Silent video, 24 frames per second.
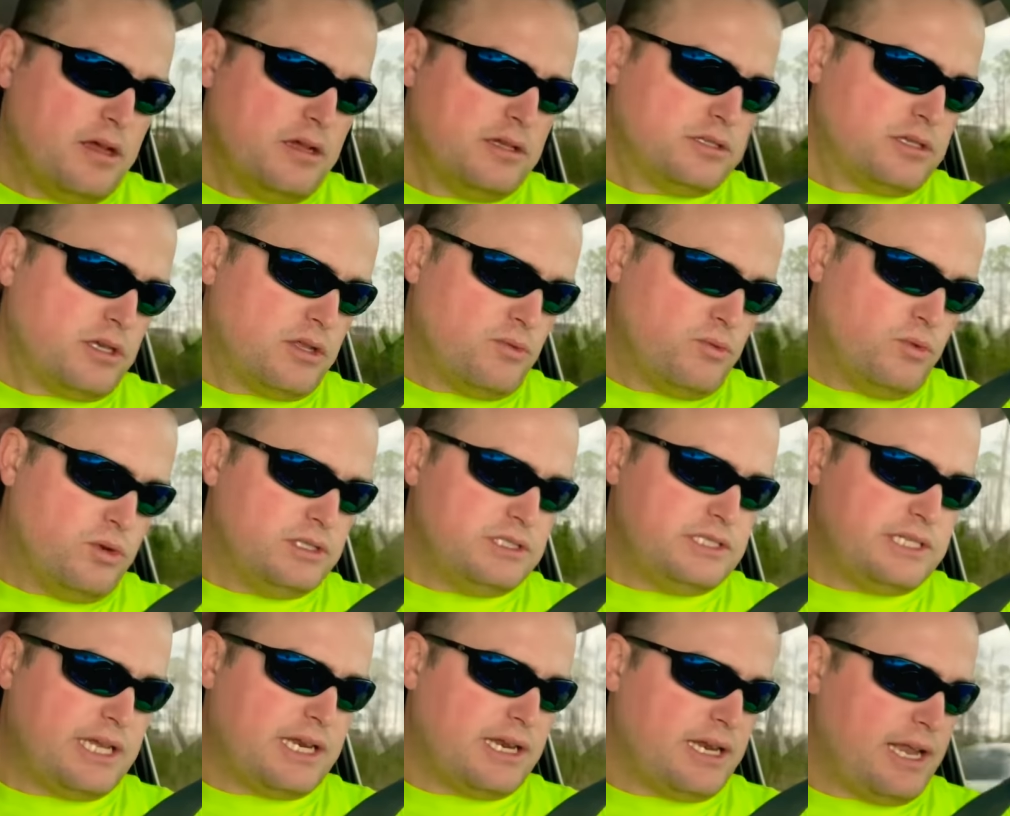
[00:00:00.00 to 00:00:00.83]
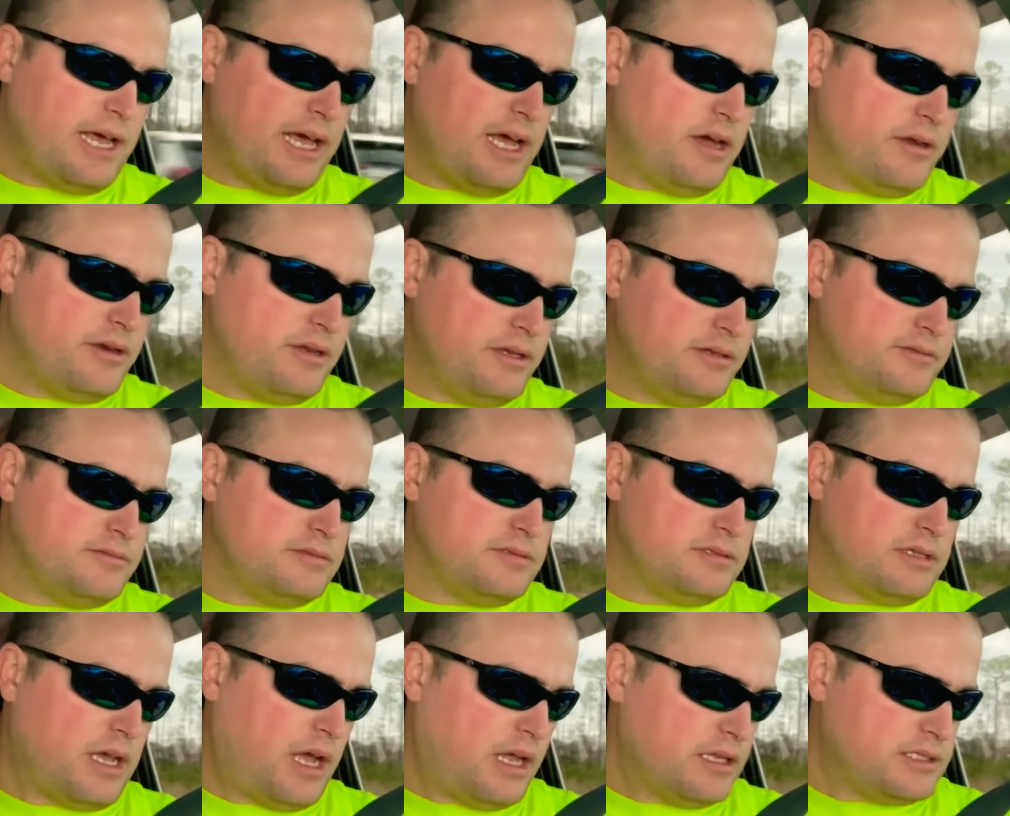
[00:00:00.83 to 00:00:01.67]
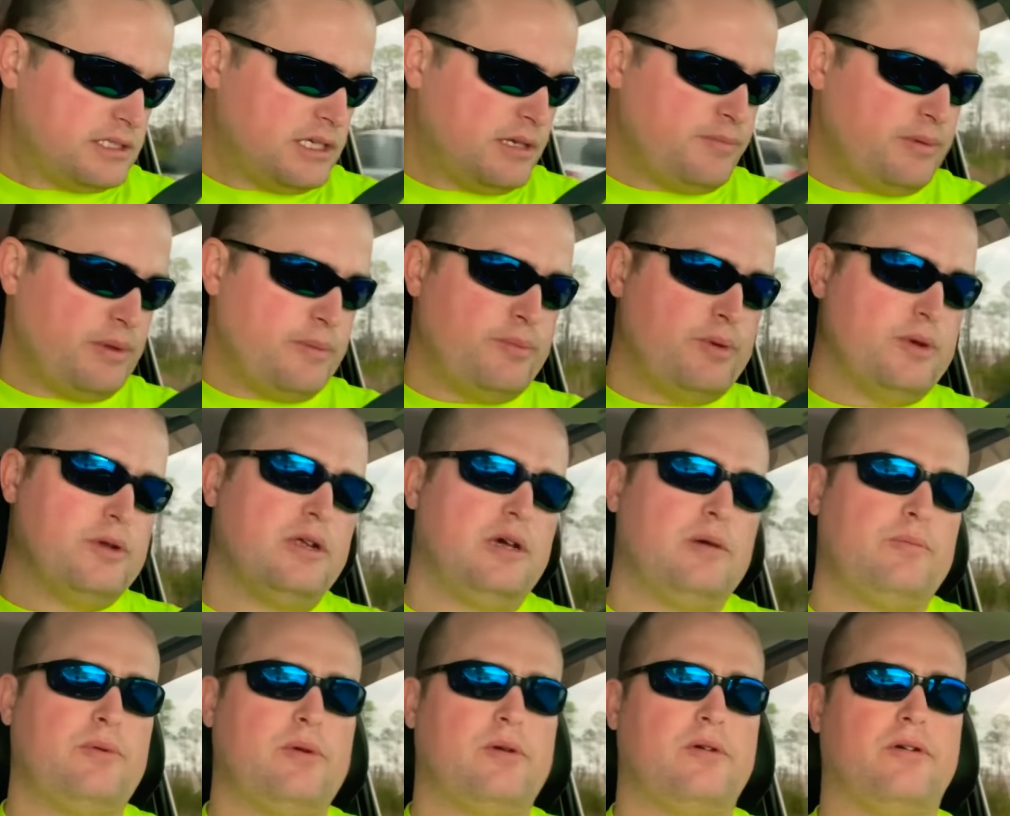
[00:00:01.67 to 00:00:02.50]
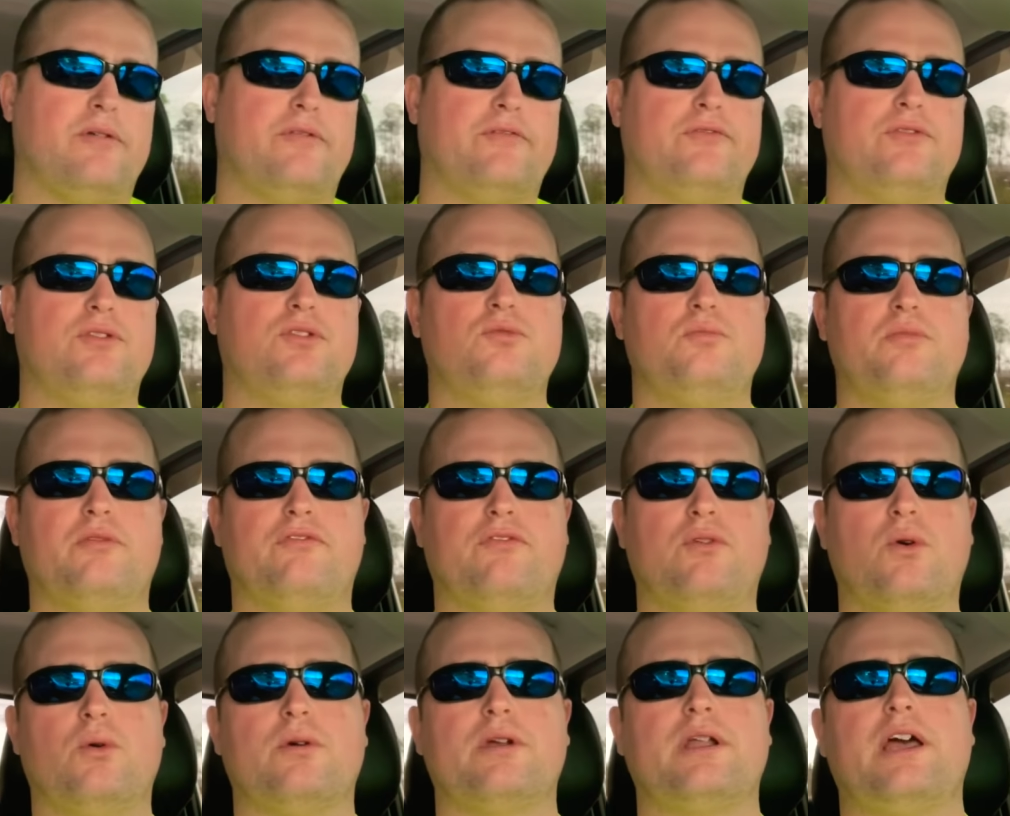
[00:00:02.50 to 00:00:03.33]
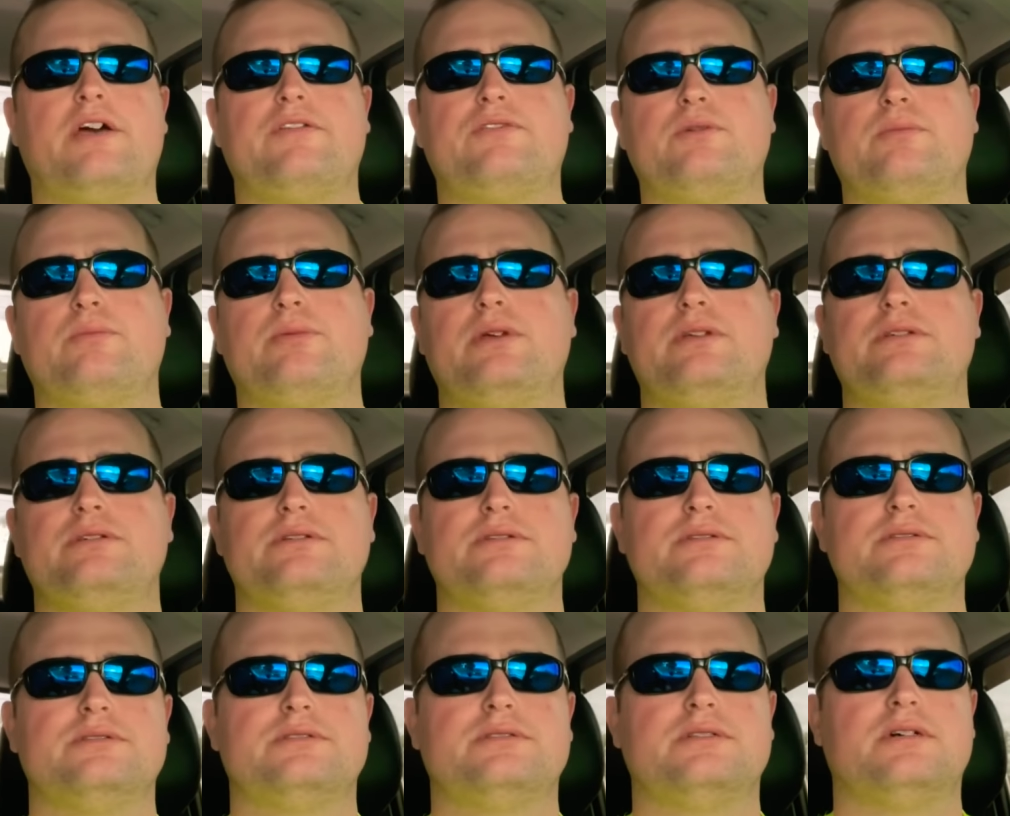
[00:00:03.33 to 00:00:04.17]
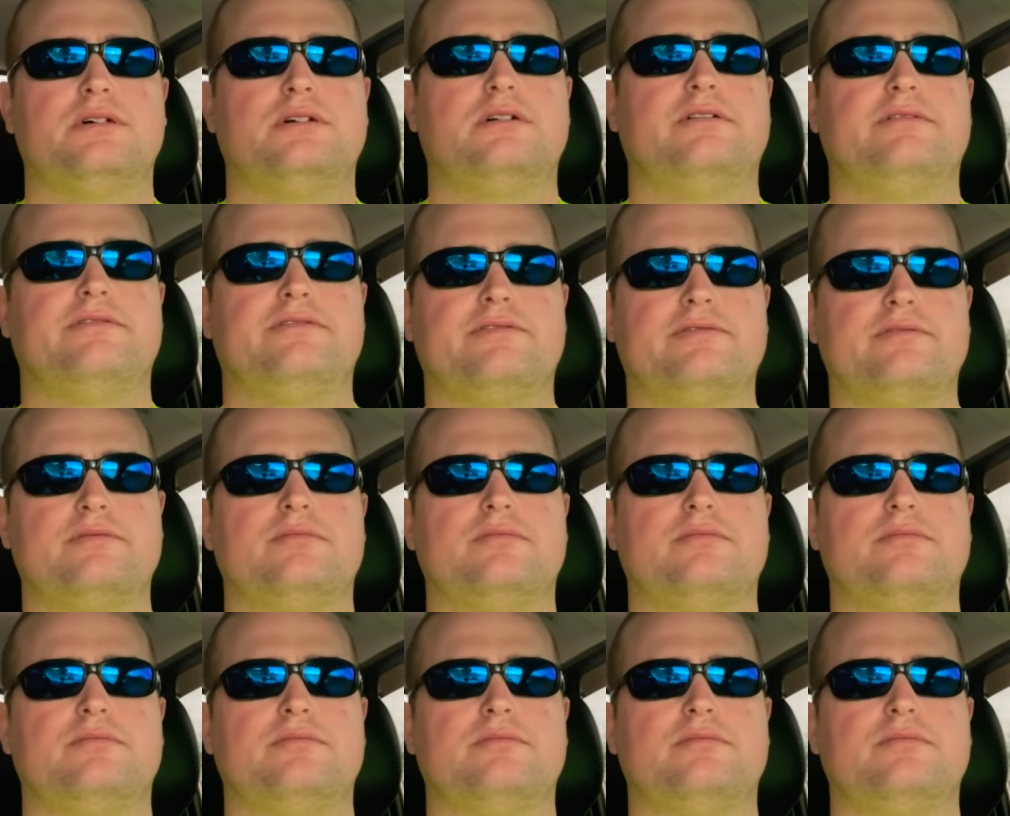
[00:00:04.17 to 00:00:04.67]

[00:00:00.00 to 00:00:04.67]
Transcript: So the ones that allowed it, I simply put up a few before and after pictures of